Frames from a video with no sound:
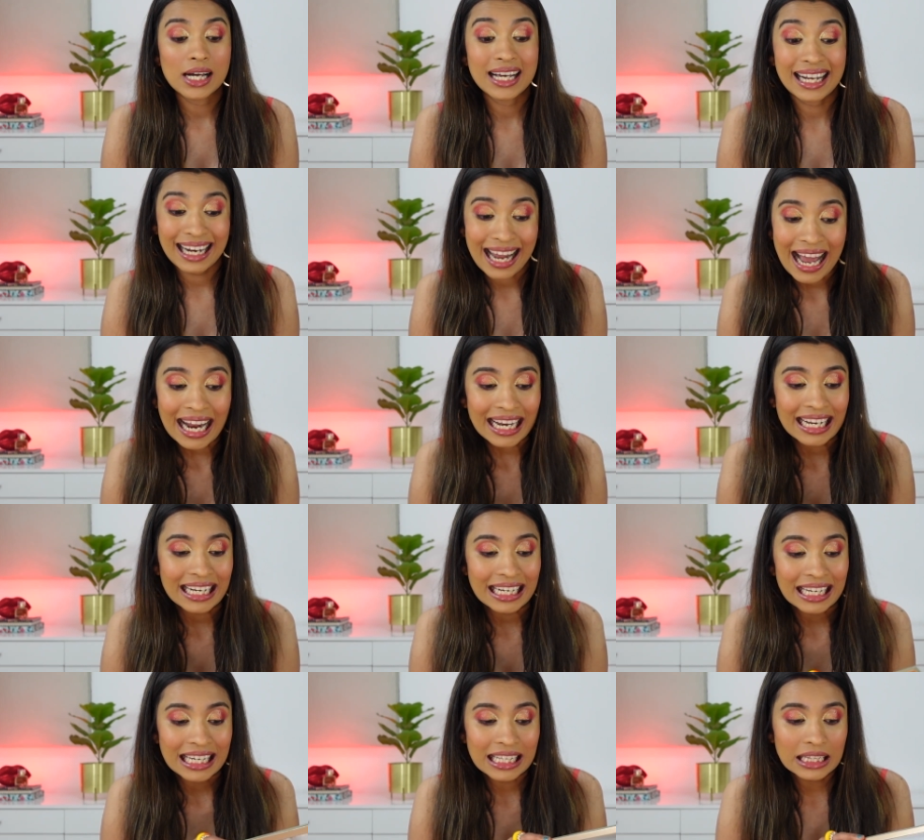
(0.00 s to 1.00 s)

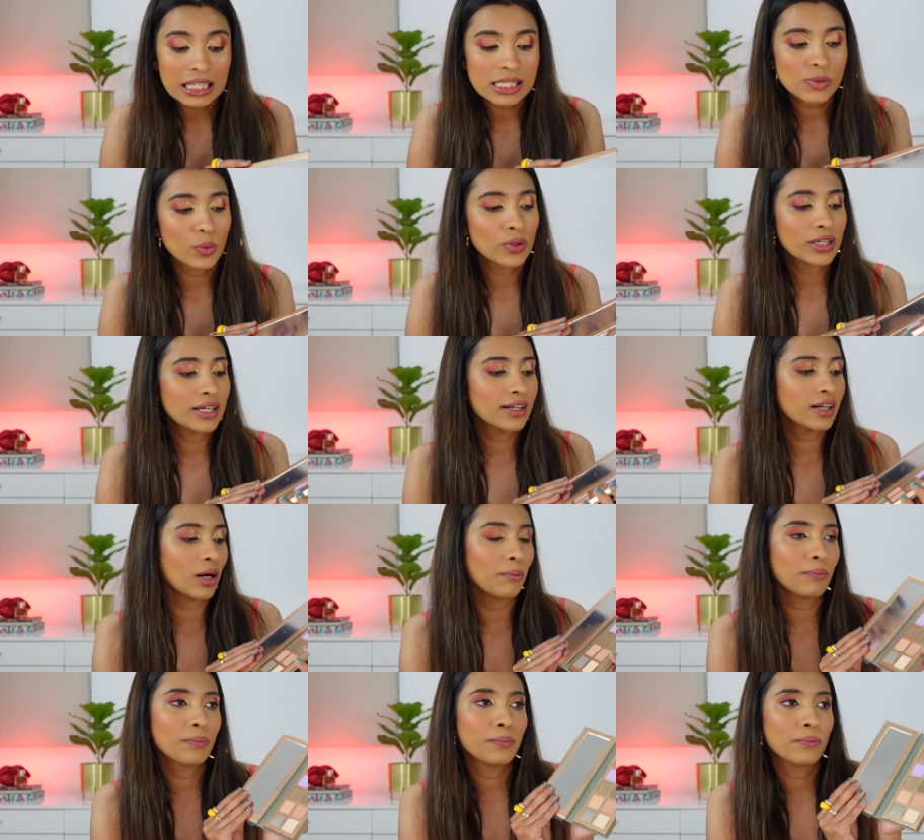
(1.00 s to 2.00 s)
gladly this didn't
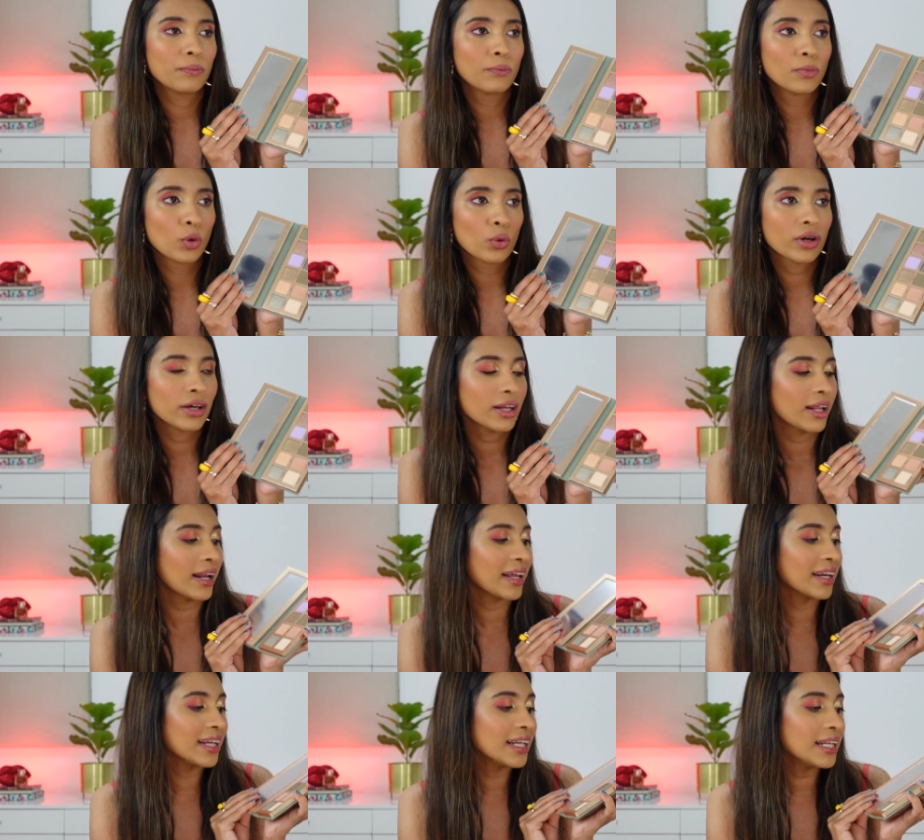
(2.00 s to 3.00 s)
come broken, and
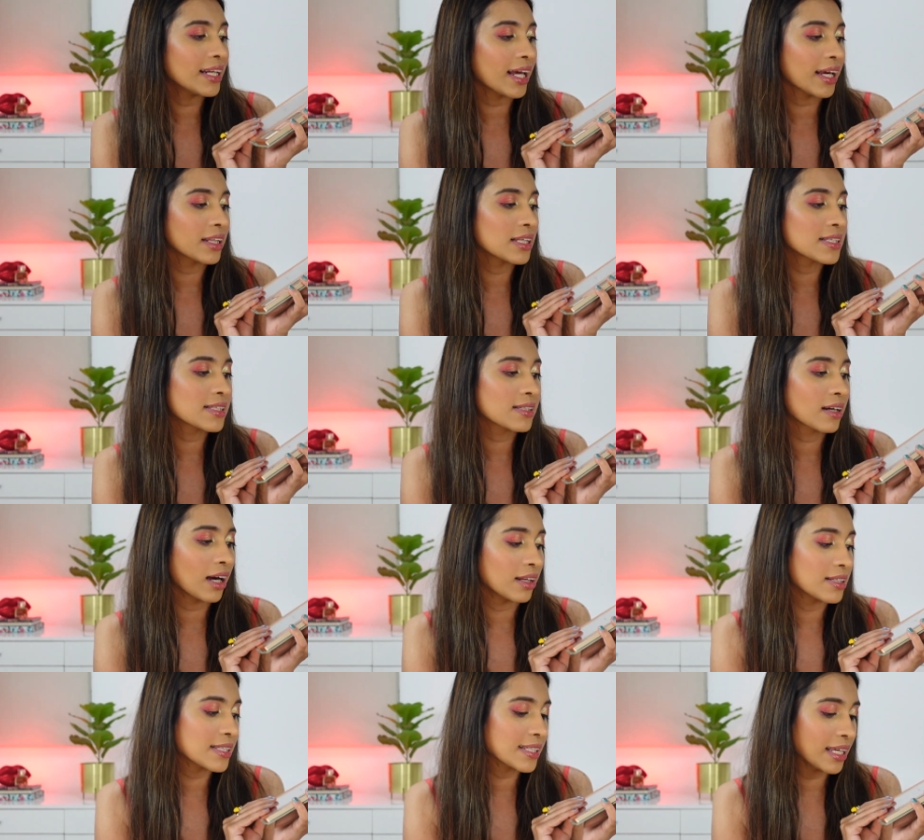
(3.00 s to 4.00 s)
I really like this
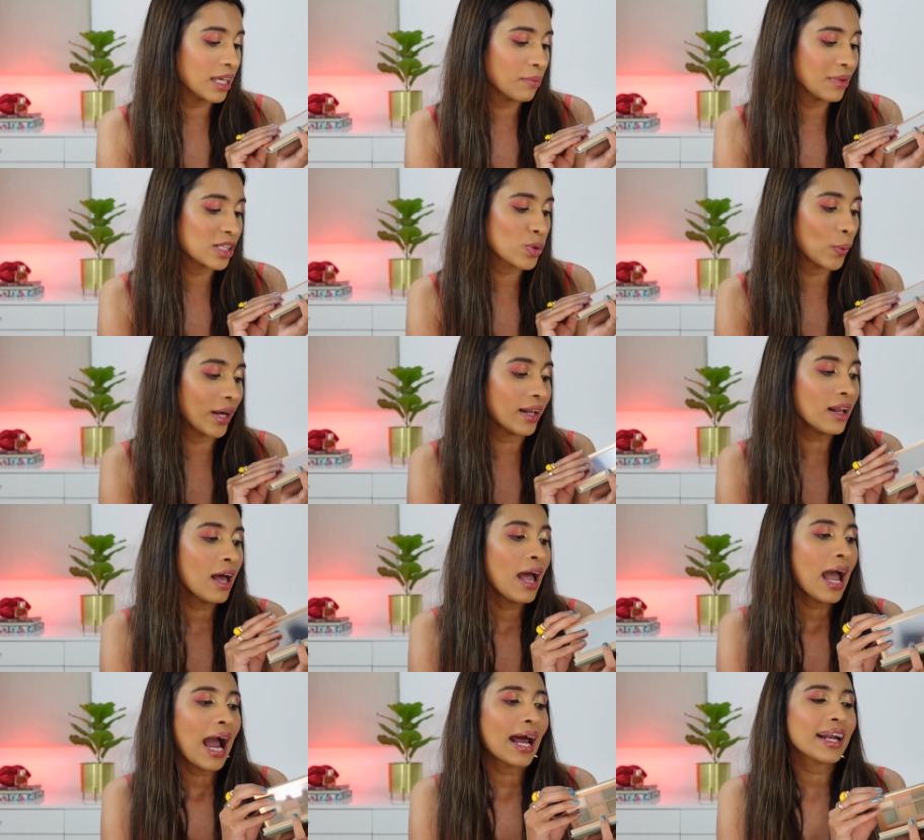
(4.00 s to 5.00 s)
color scheme as well.
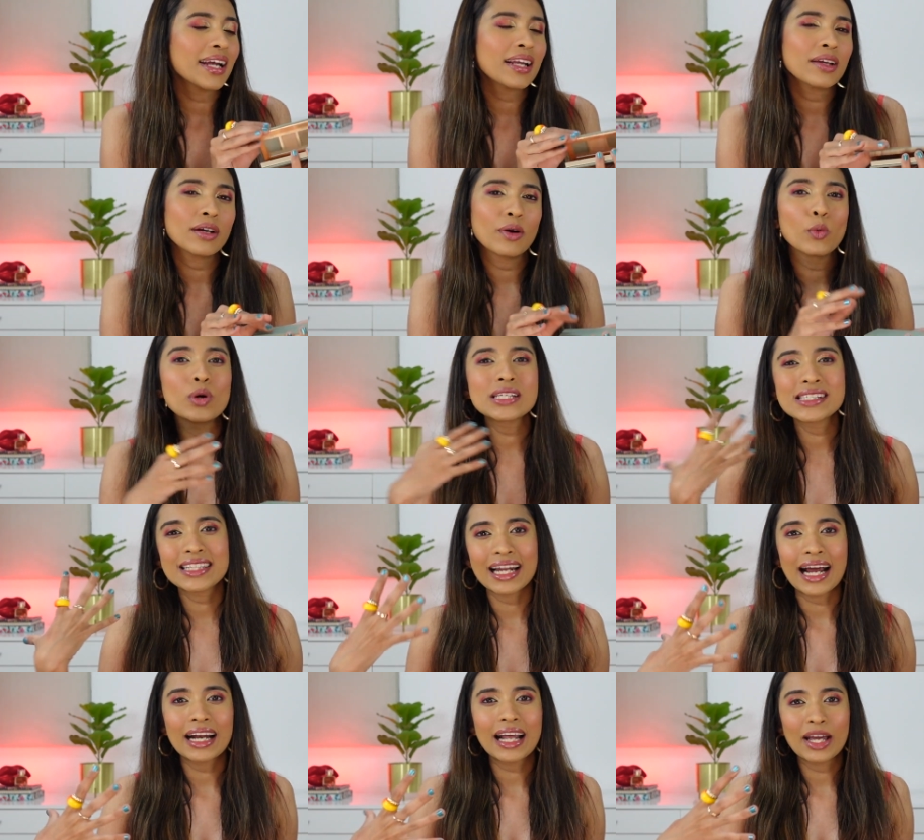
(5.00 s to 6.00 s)
And I was
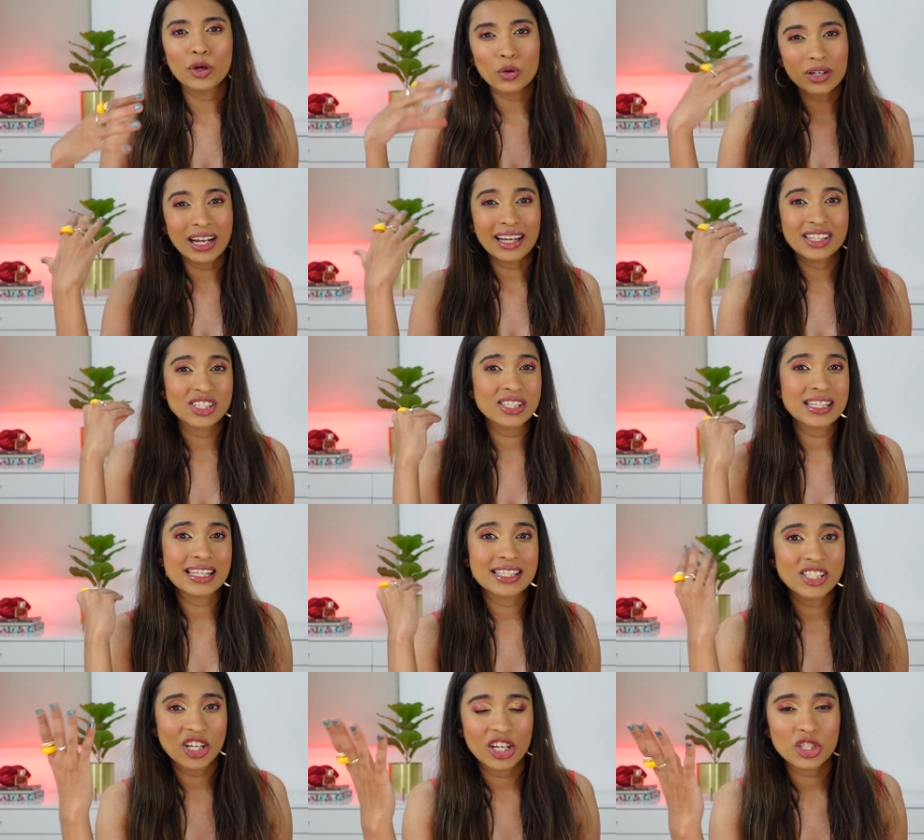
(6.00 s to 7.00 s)
glad I could like just
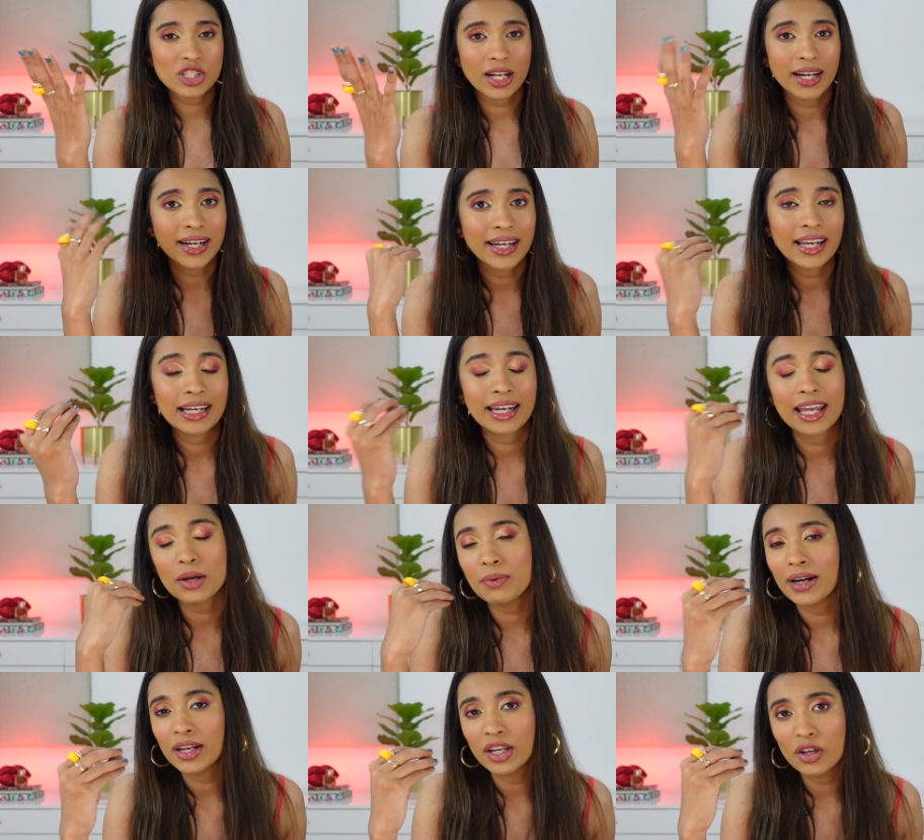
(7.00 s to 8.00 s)
exchange that and take
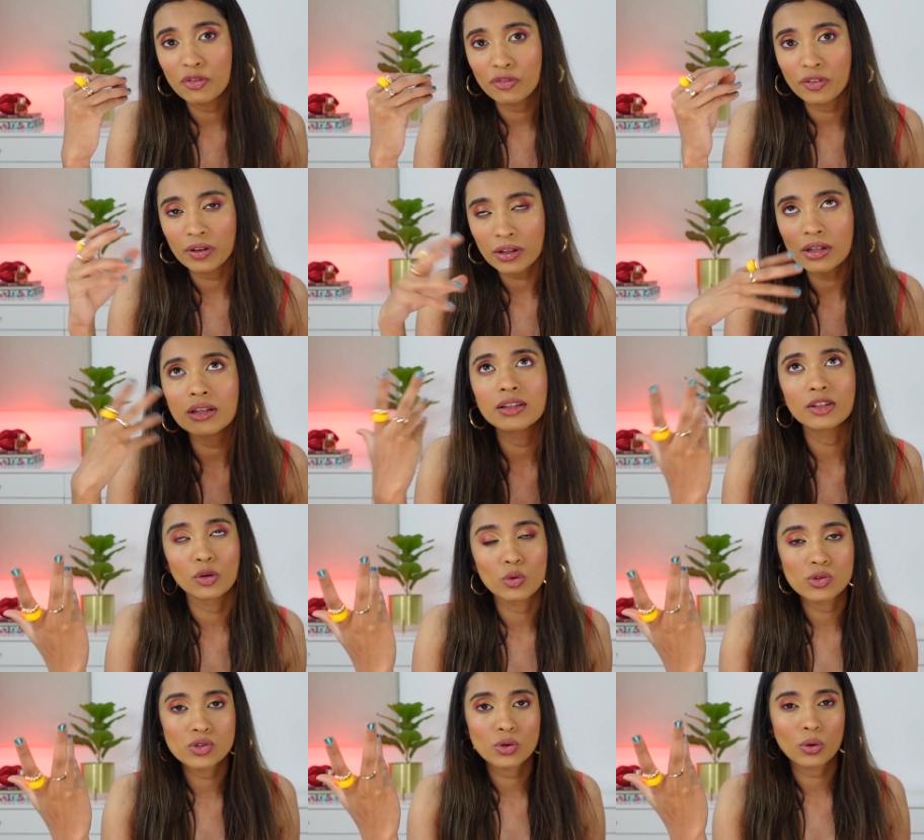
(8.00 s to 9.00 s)
my refund, the
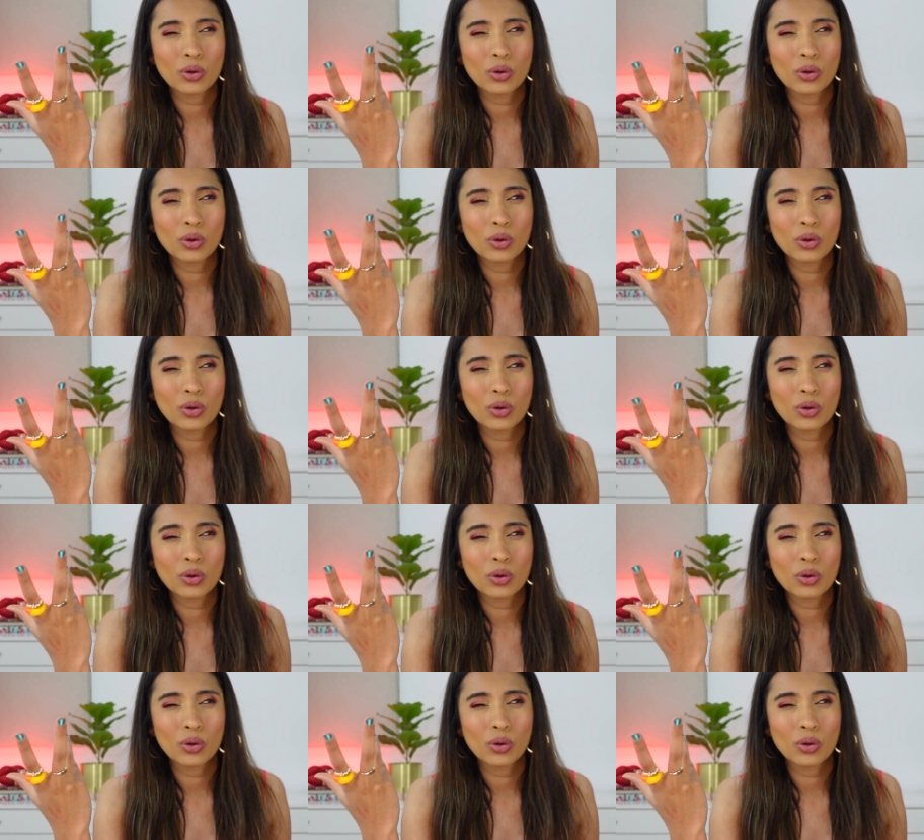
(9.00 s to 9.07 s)
Rose